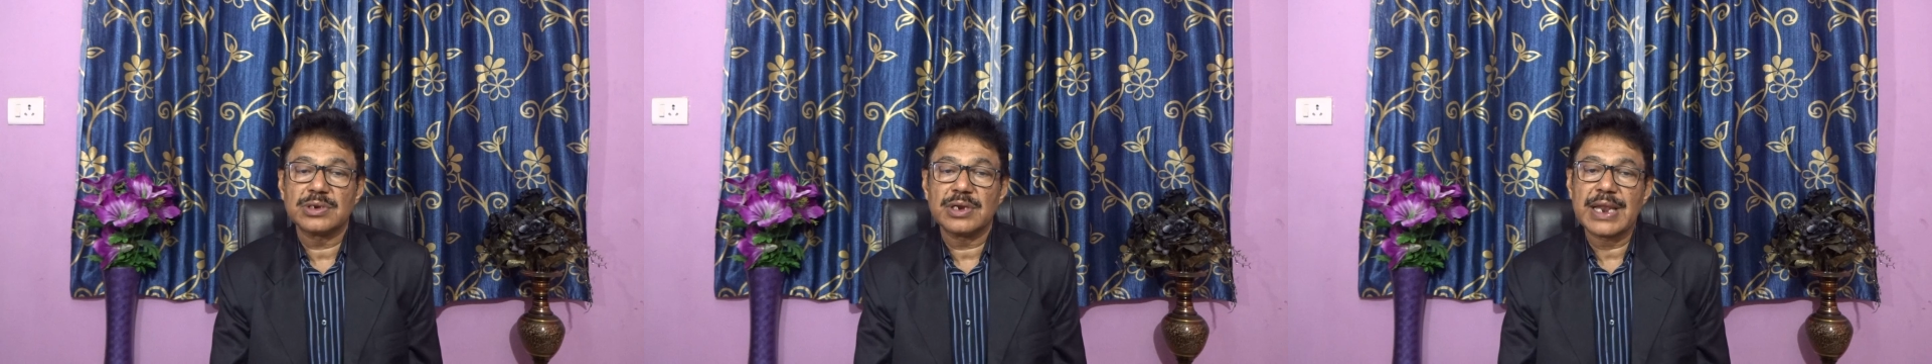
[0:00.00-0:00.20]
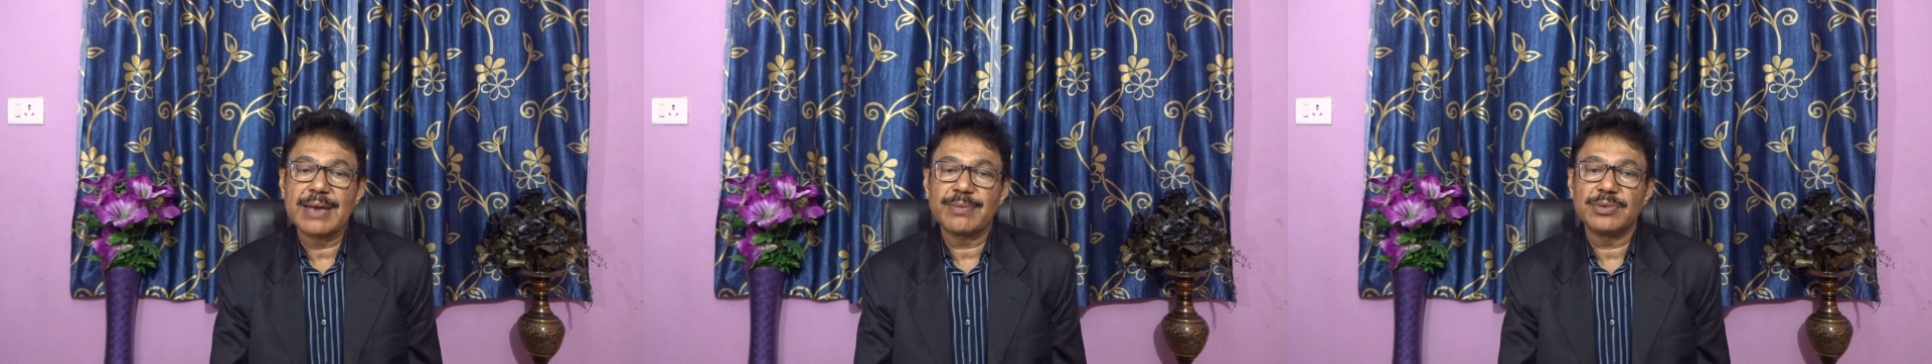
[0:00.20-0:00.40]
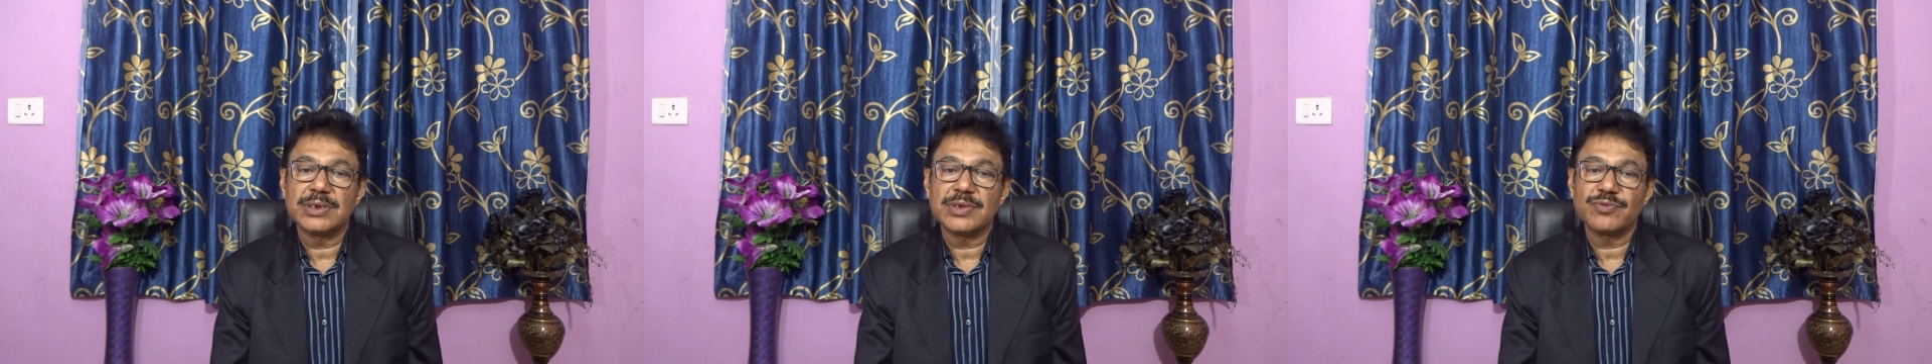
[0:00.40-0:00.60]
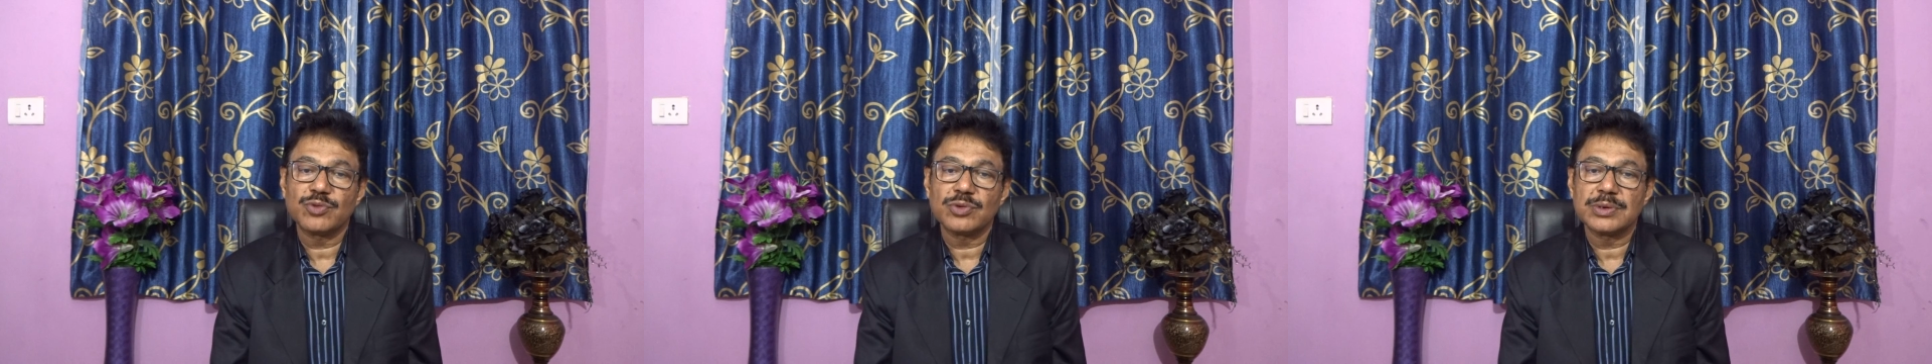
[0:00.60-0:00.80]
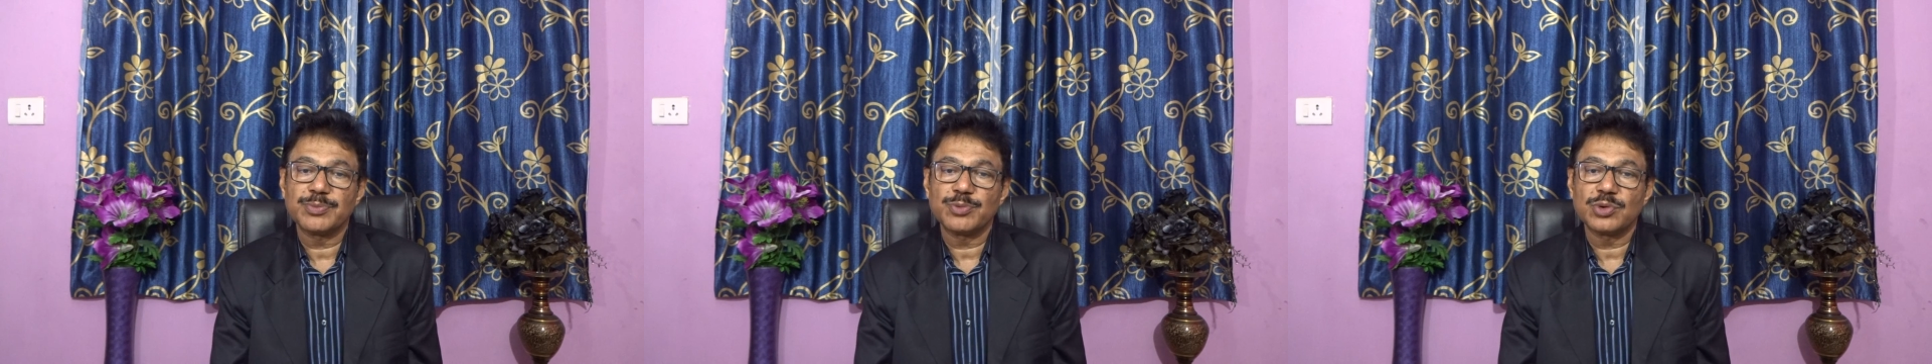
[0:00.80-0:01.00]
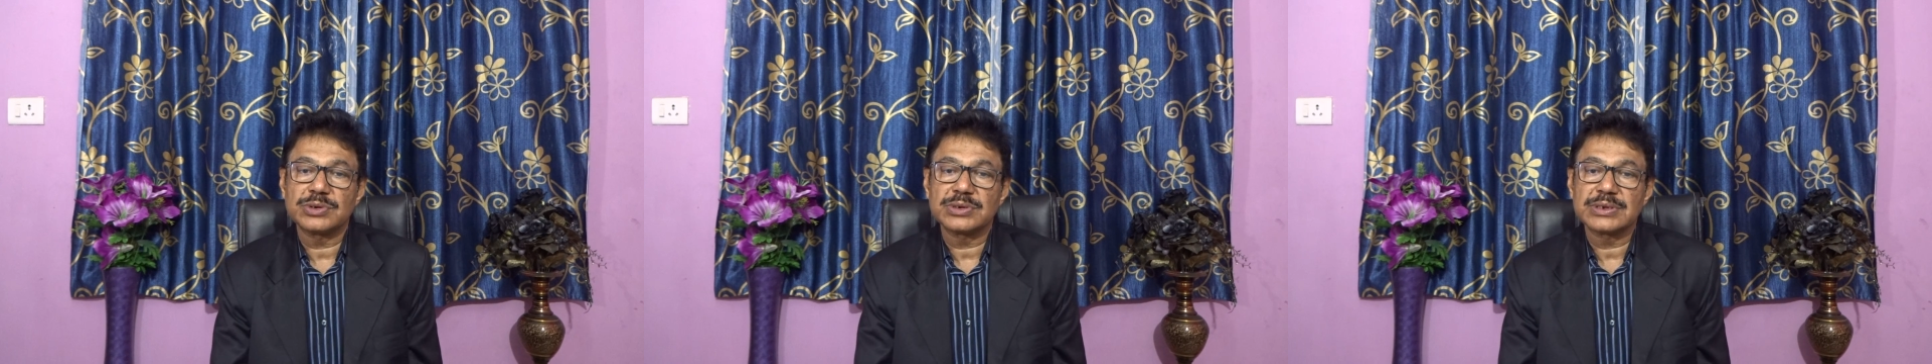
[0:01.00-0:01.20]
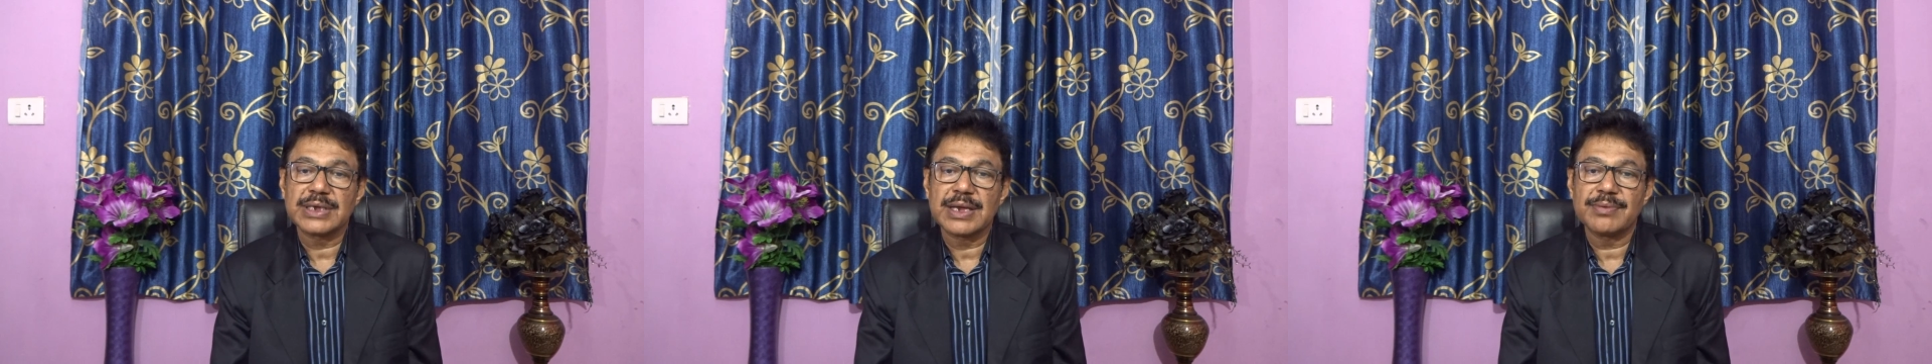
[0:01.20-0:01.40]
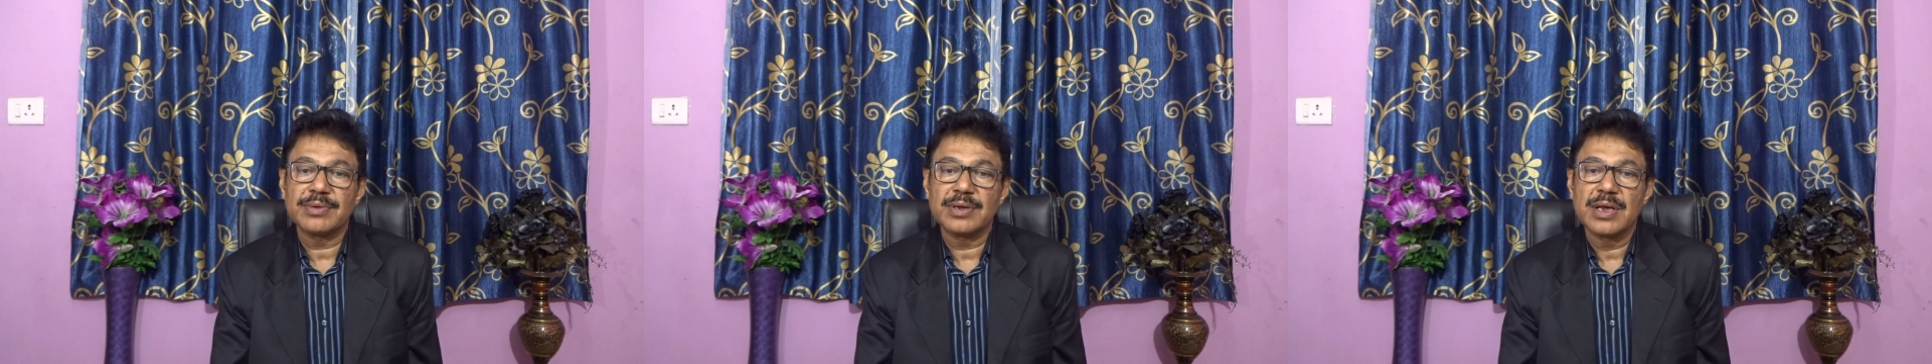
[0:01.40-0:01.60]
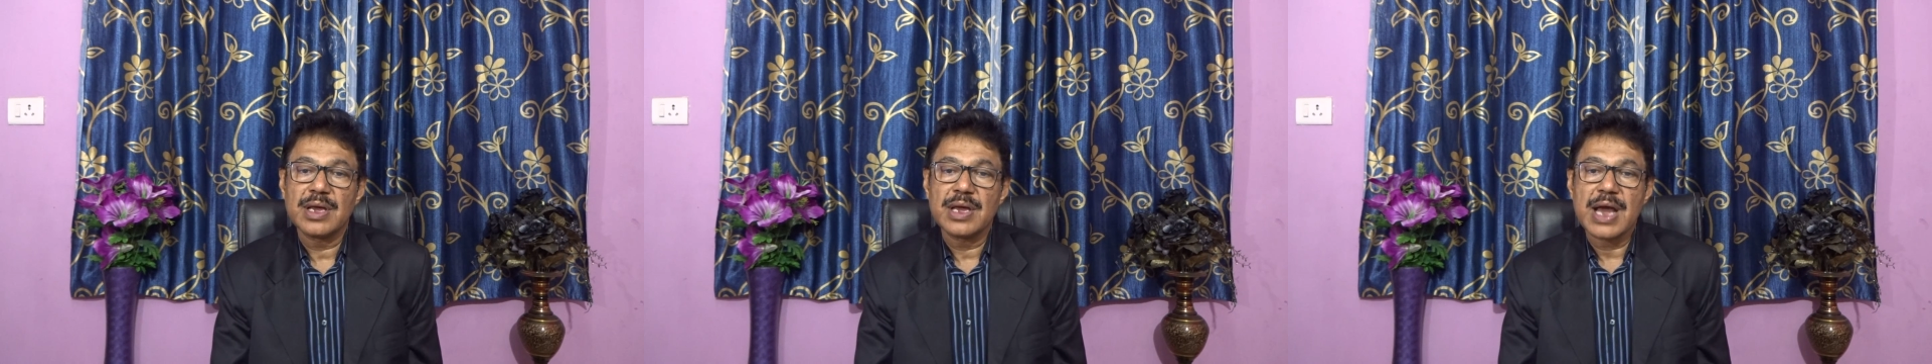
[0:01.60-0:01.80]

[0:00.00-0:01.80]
reliable UFO reports gave